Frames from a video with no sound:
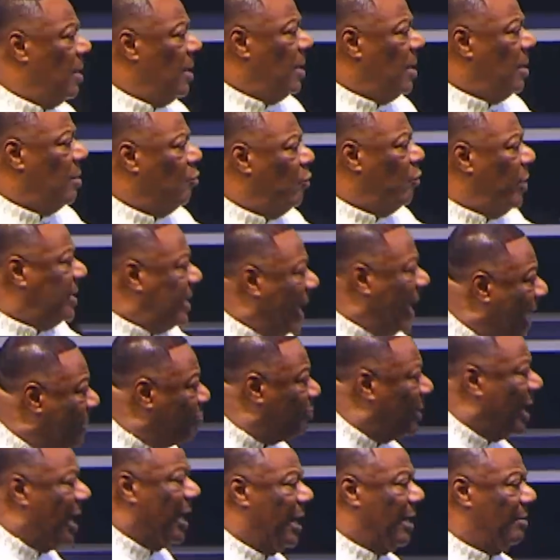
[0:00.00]
with
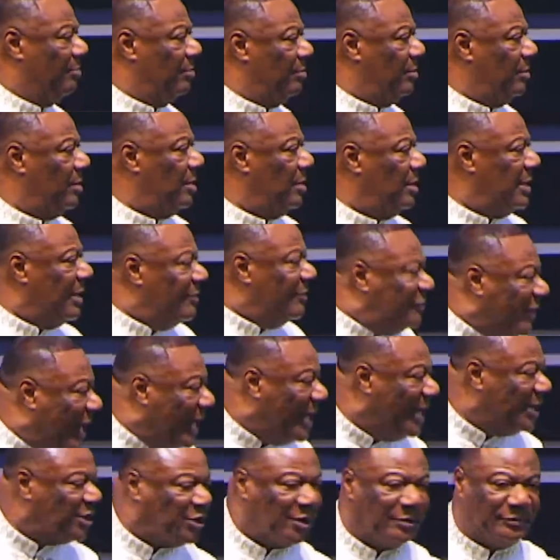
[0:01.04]
Abraham, the fathers
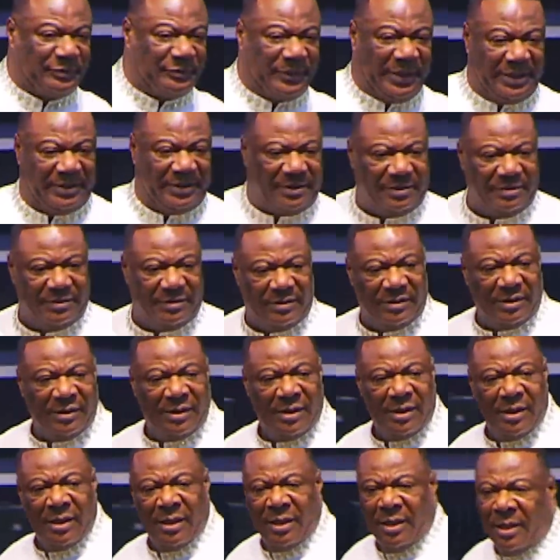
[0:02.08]
of faith,
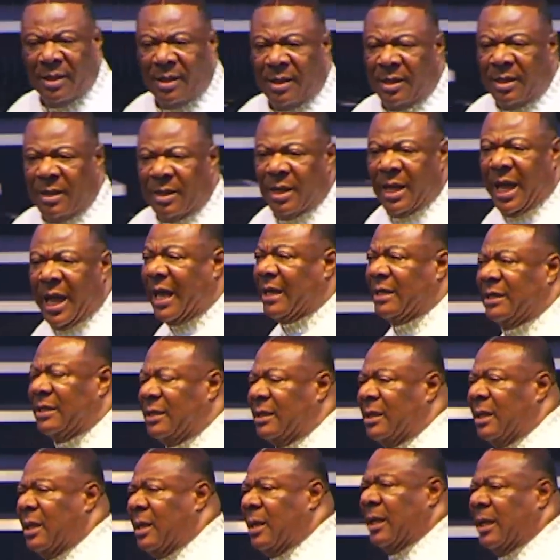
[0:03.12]
and
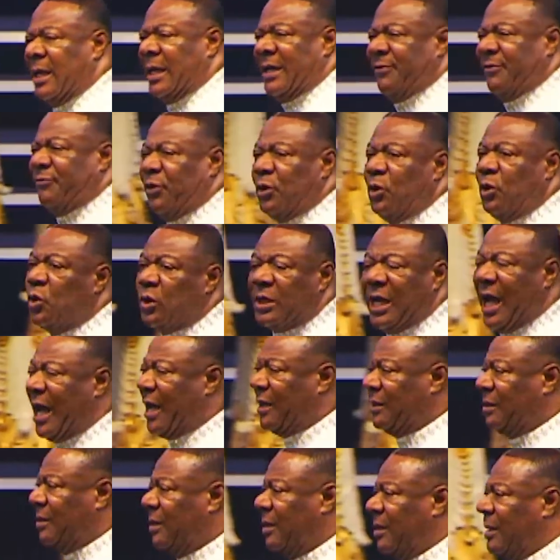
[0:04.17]
if you look at
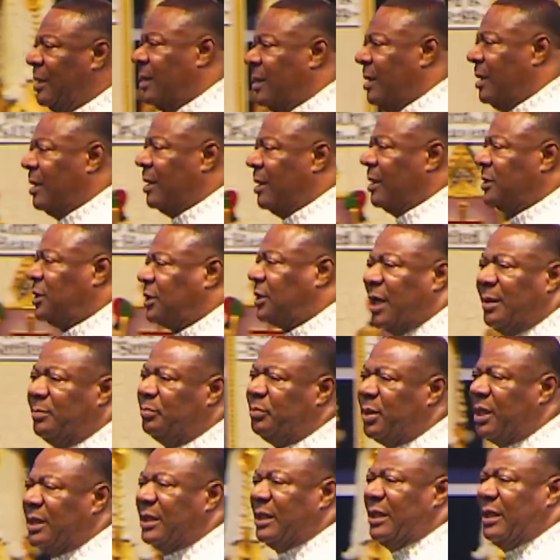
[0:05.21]

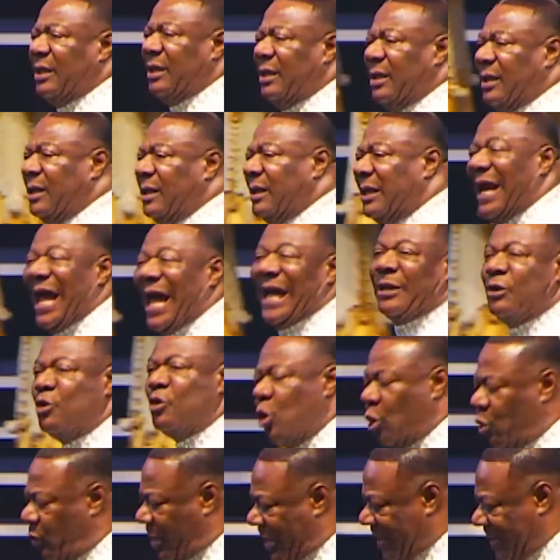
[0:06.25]
somebody like
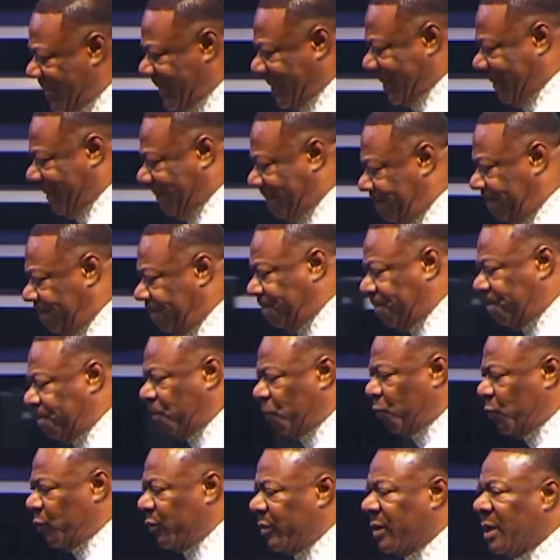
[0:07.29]
Noah,
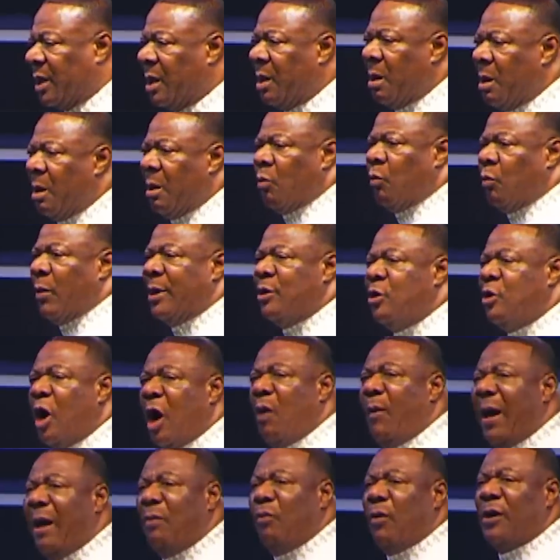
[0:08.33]
when Noah
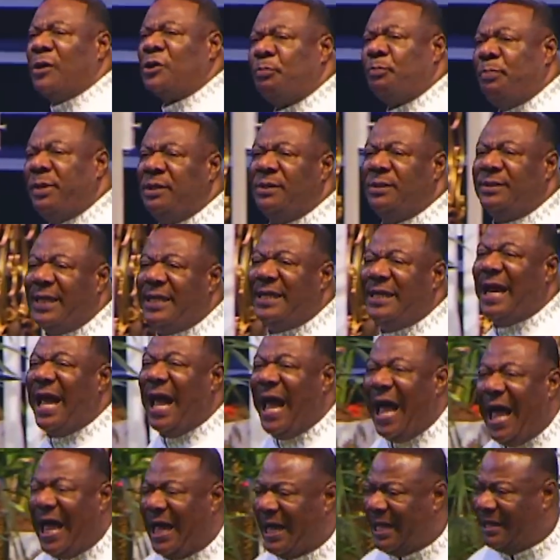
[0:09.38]
was building the
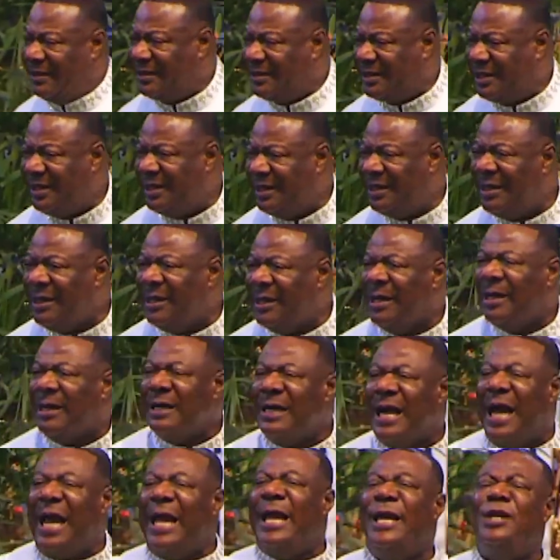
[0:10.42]
ark, the
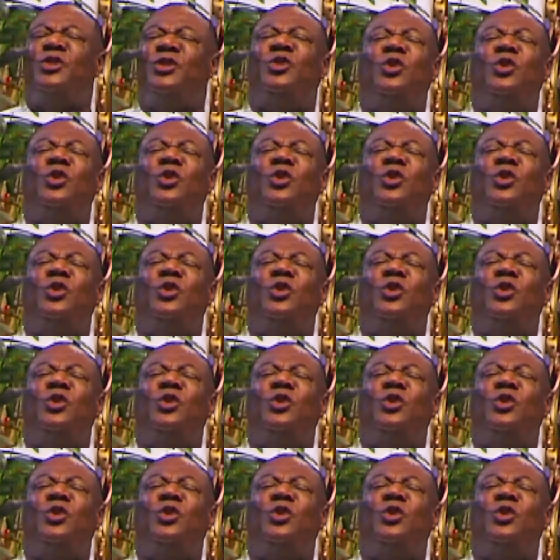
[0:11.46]
issue